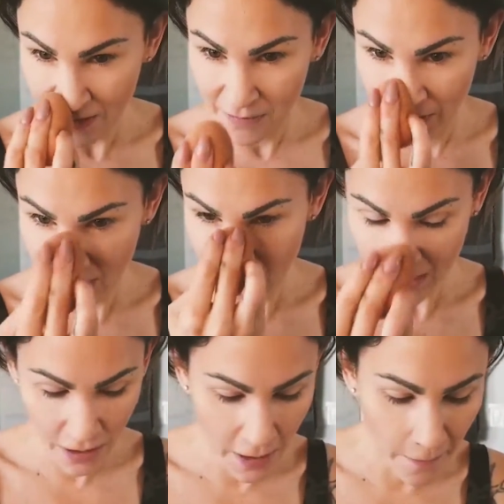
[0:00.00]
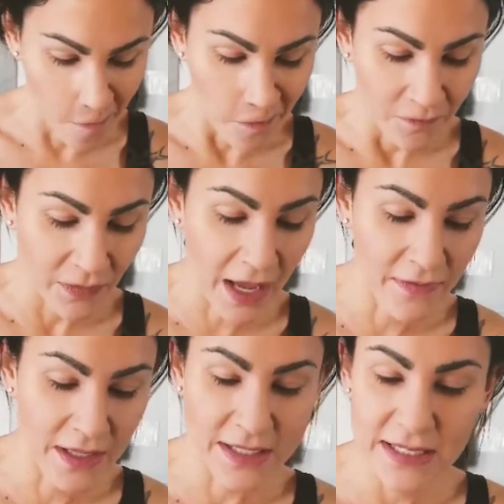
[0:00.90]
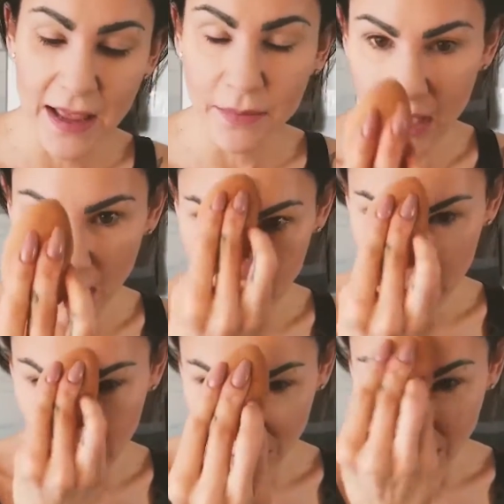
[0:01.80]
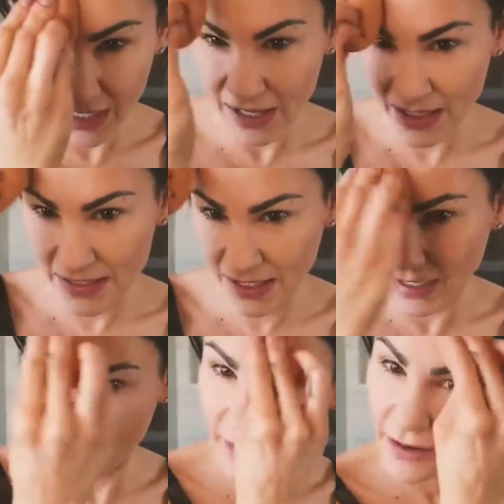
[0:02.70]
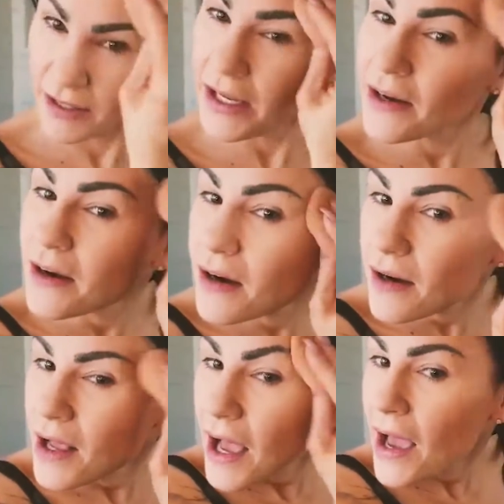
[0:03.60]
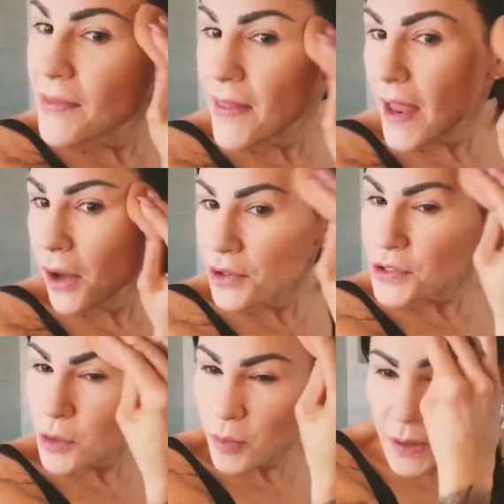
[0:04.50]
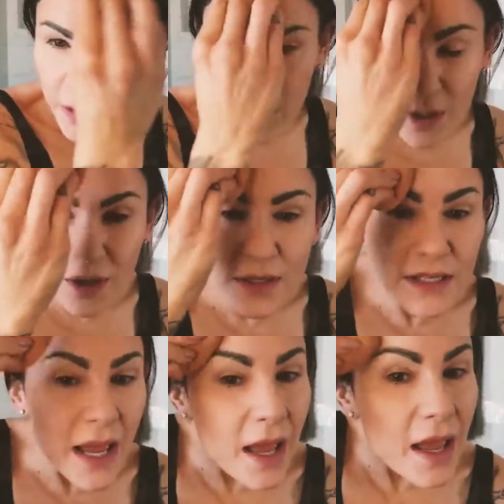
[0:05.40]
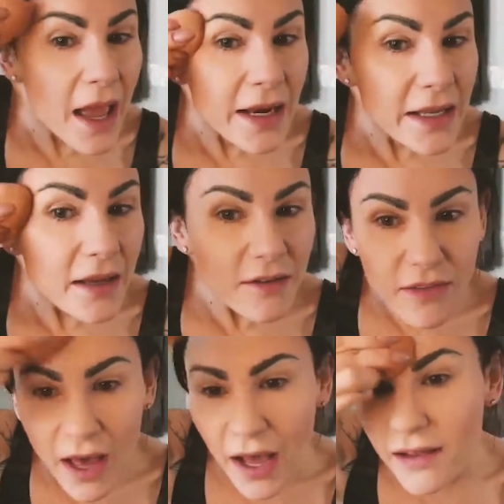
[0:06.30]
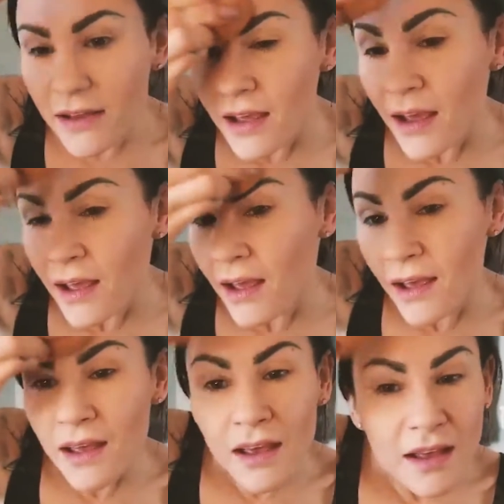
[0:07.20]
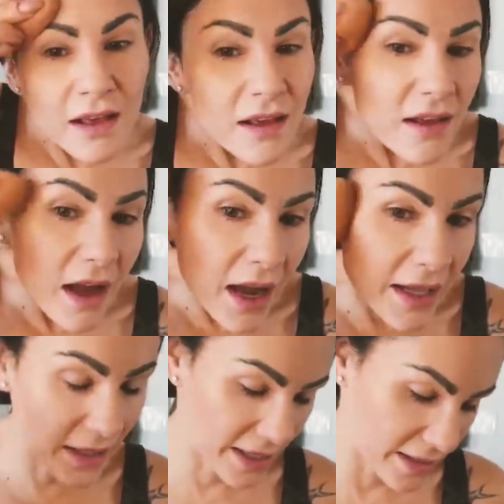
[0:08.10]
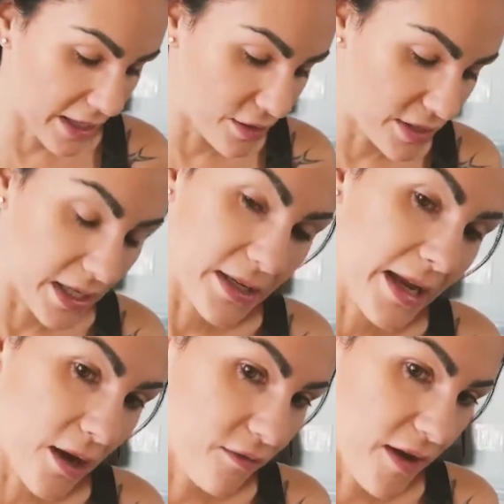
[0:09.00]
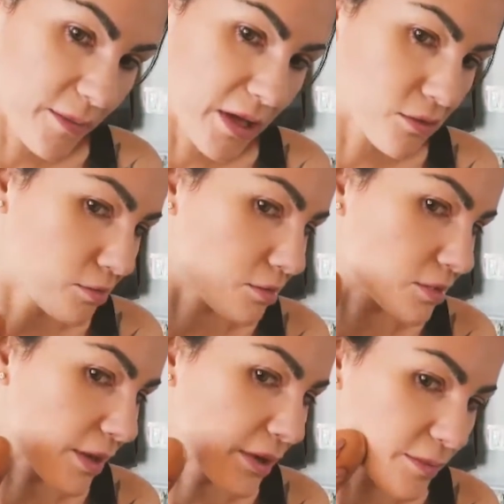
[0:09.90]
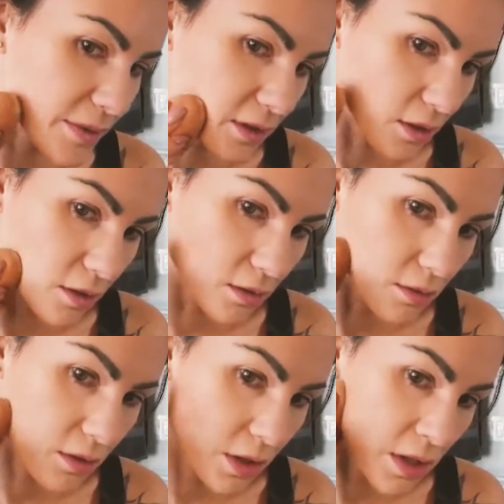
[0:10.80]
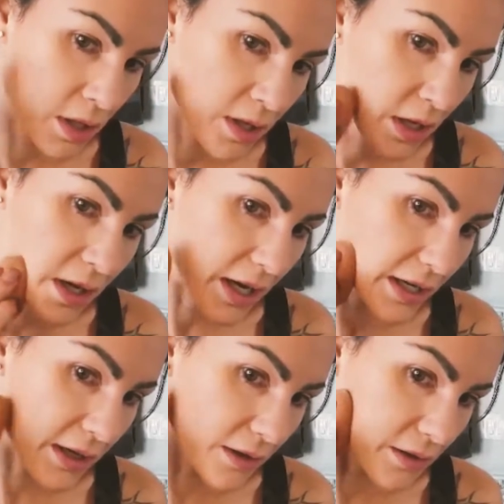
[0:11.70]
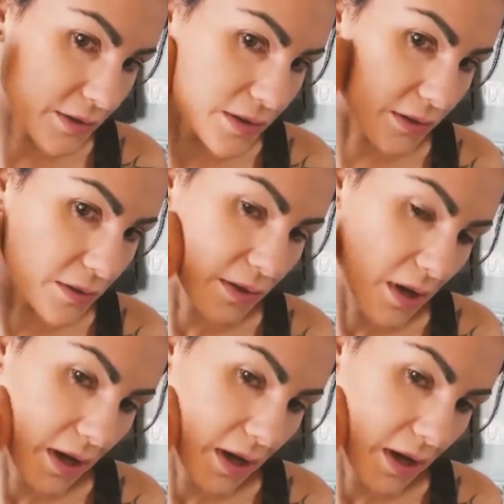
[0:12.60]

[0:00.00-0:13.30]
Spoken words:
right here. And then same gig, you don't want anything sliding around here. And then that also blurs any of that highlighting that you did. Now, if I'm like, oh, that went a bit low, I can also